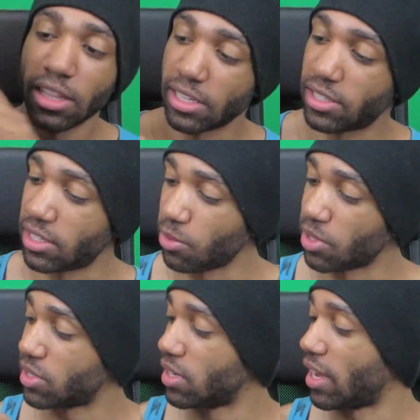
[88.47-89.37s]
Let's see
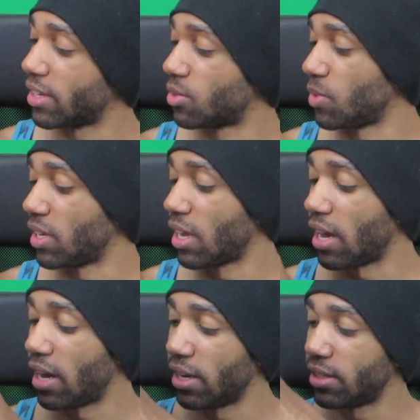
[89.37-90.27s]
what's next. We
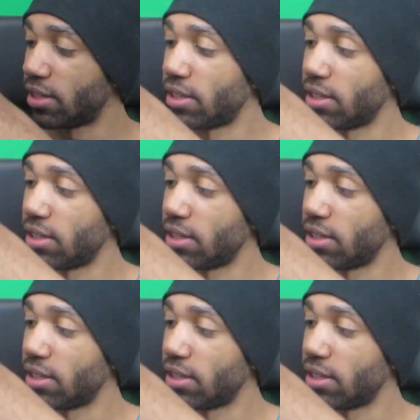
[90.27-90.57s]
got,